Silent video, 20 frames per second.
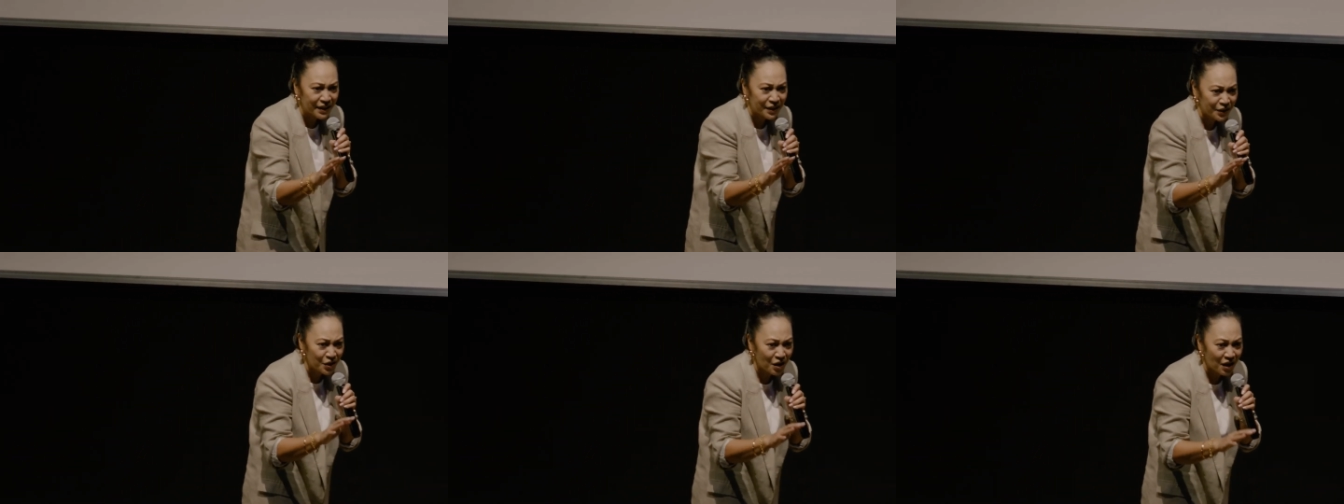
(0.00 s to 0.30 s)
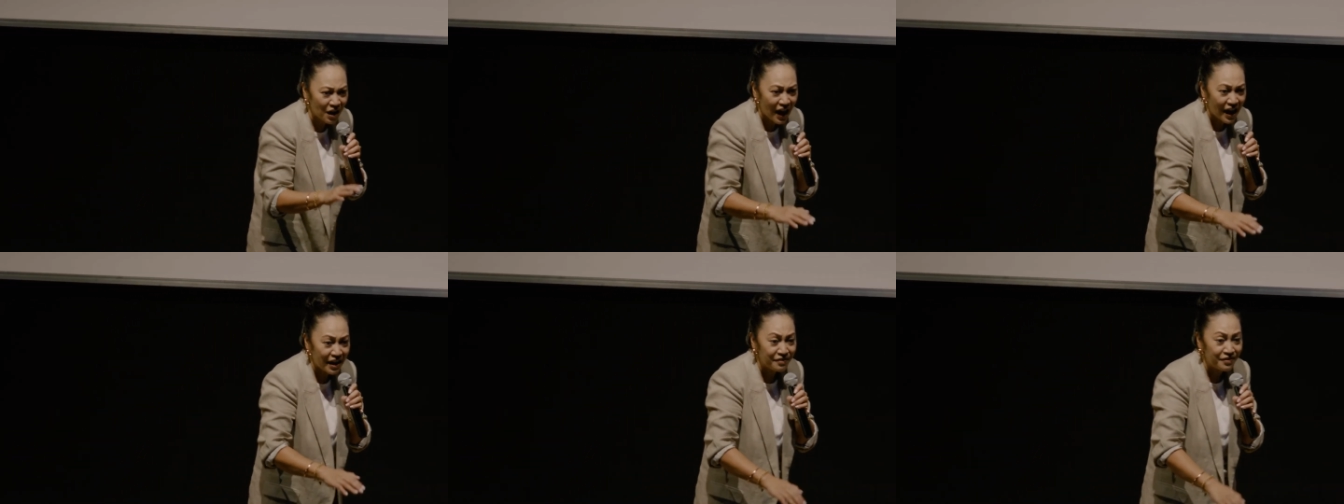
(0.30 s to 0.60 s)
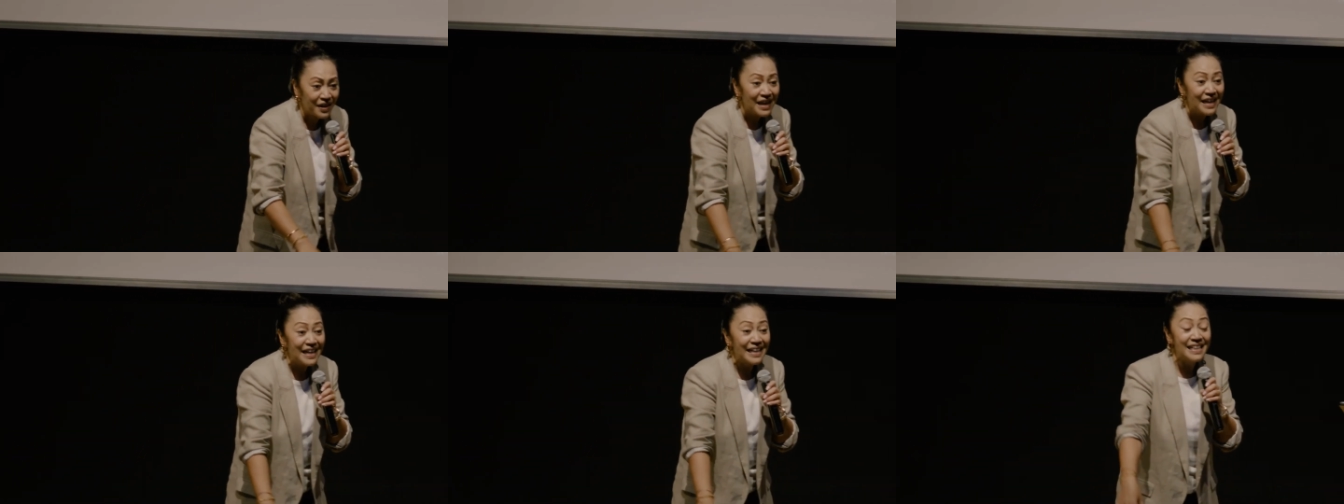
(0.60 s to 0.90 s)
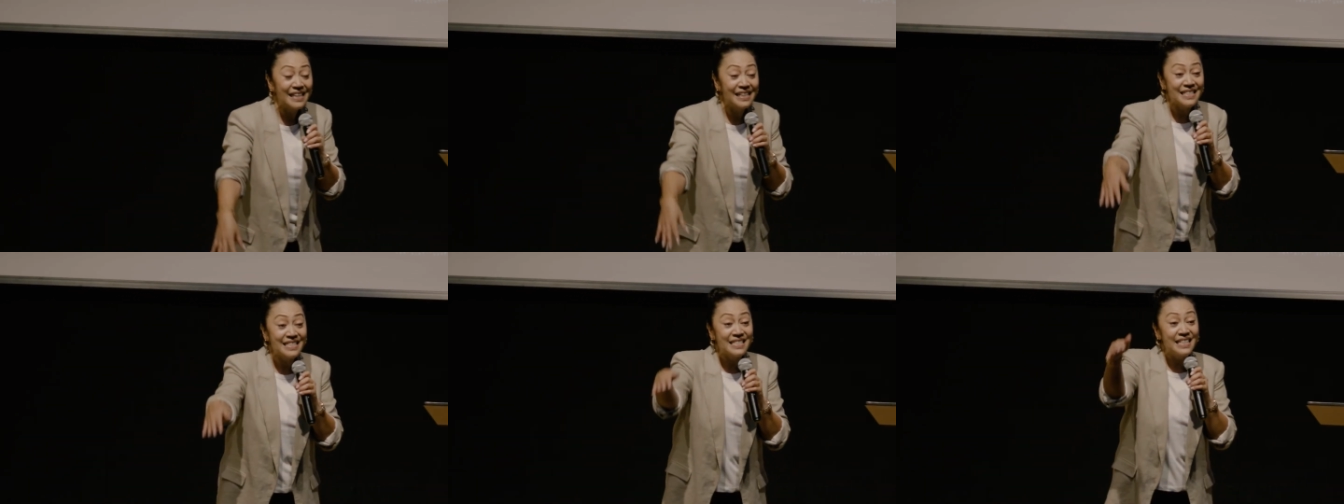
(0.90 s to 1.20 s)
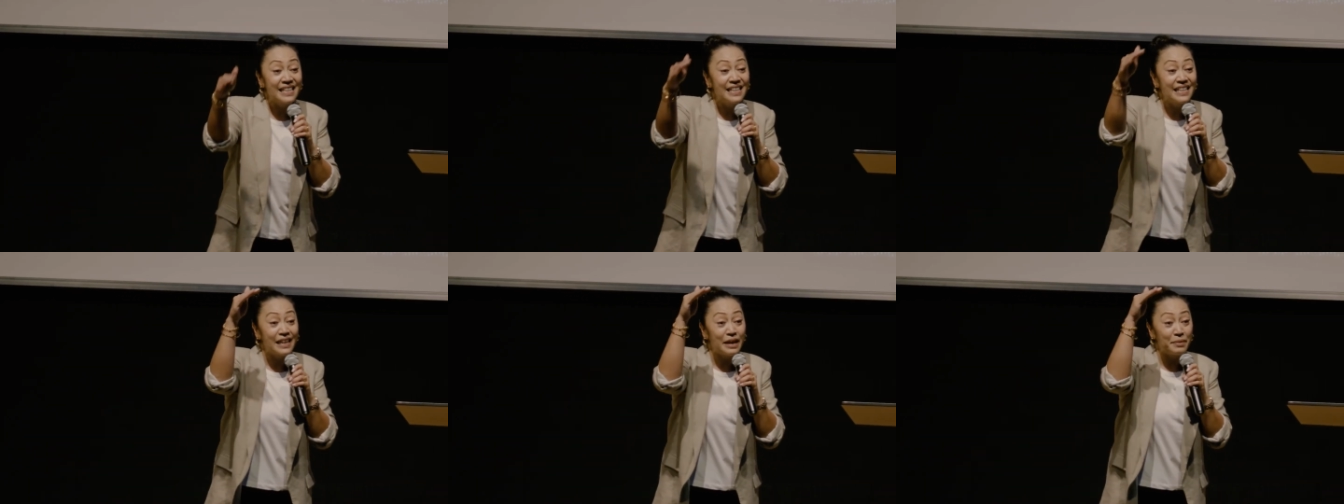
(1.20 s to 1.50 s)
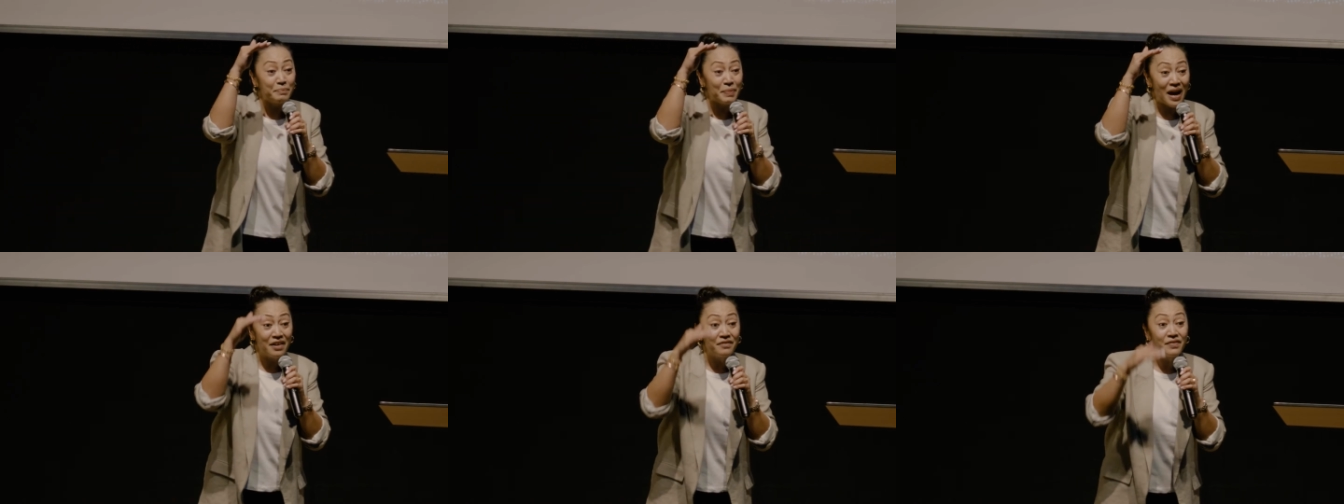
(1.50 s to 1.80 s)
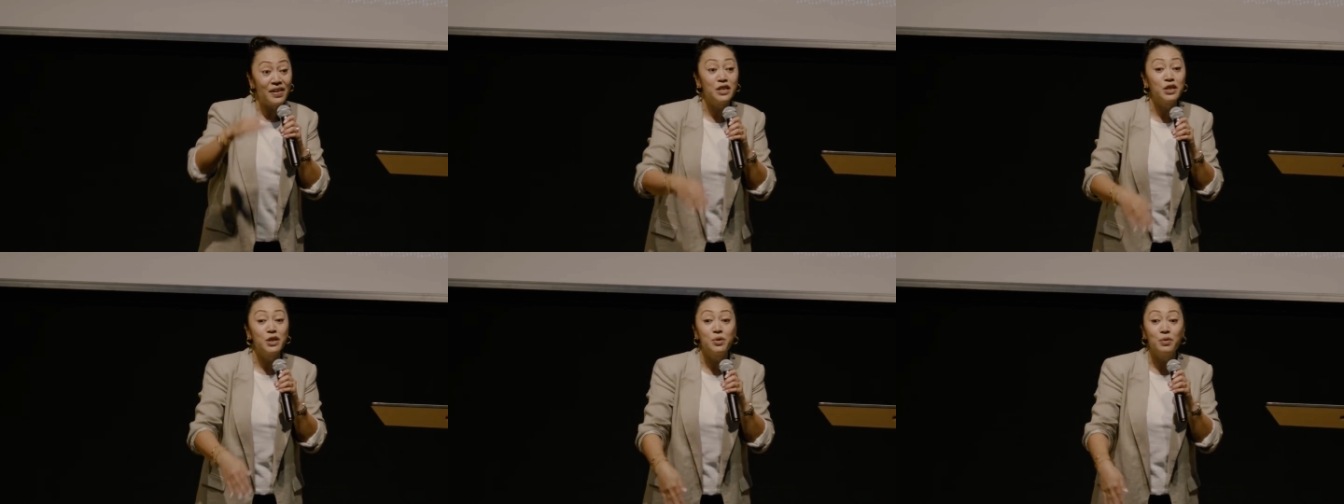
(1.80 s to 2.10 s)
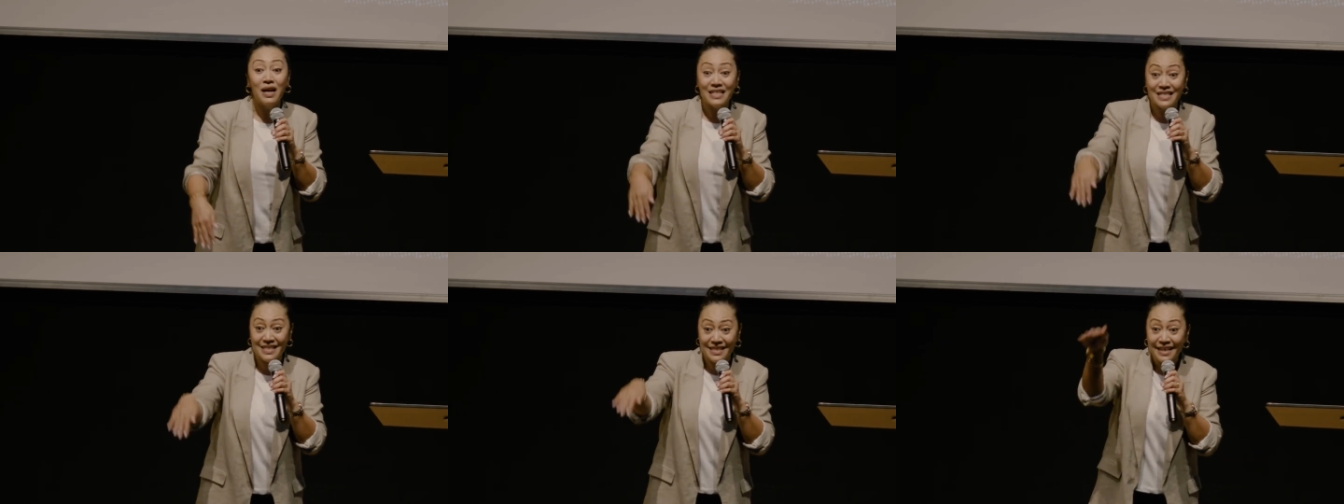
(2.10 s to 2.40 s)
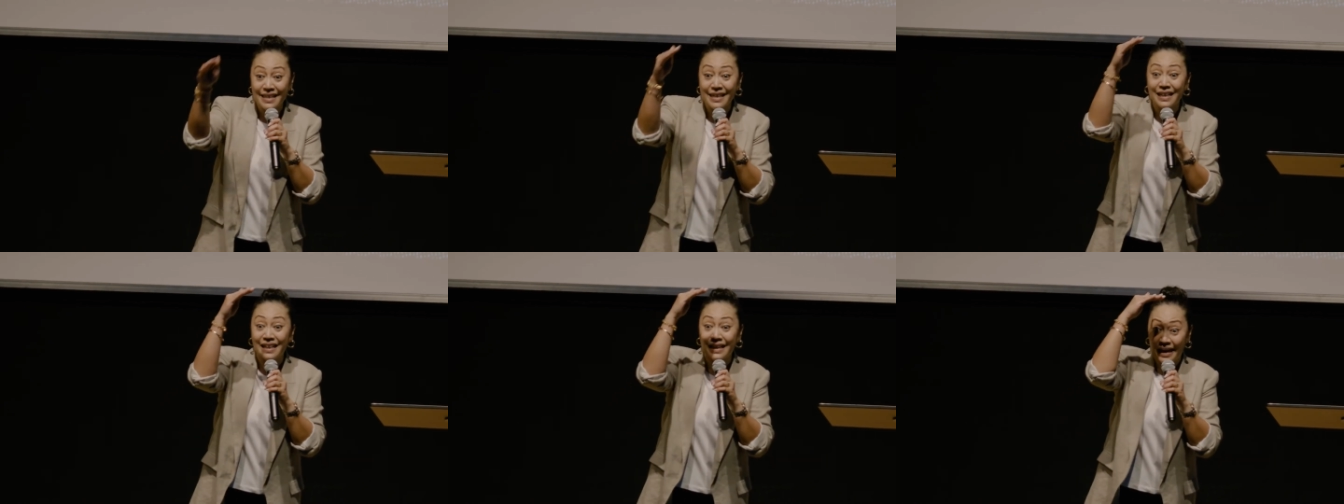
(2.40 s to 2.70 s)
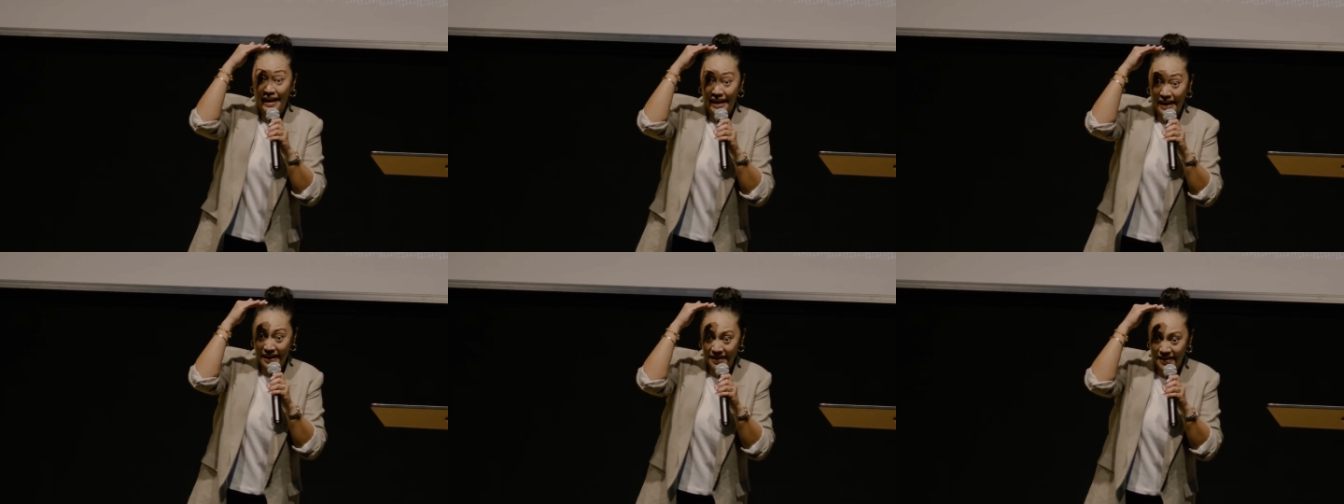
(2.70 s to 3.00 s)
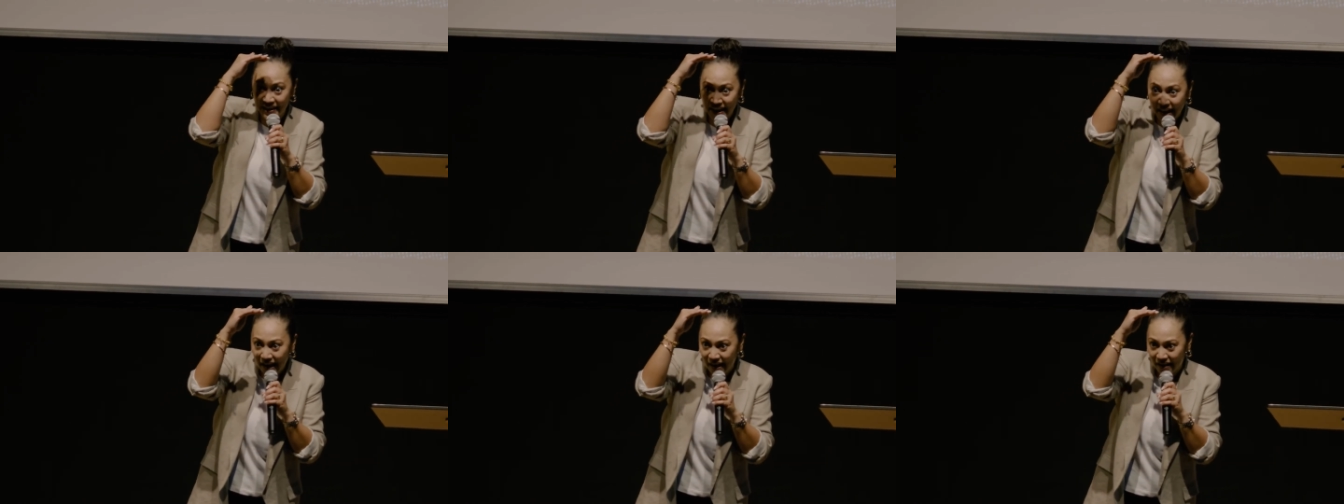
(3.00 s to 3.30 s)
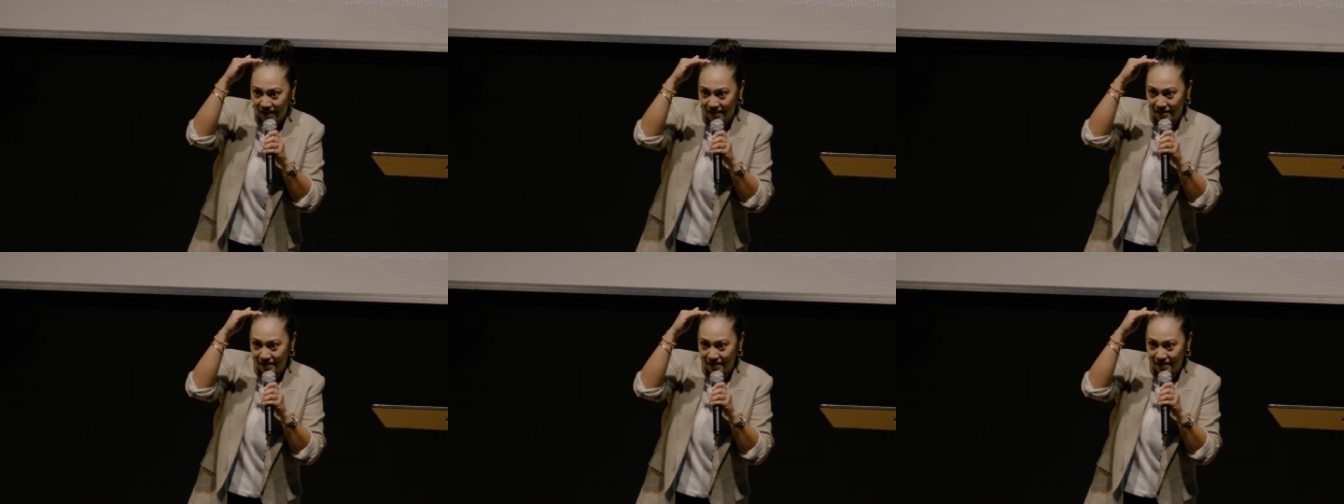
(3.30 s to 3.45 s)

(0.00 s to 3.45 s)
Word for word: in your life, He is seated above and you are seated there.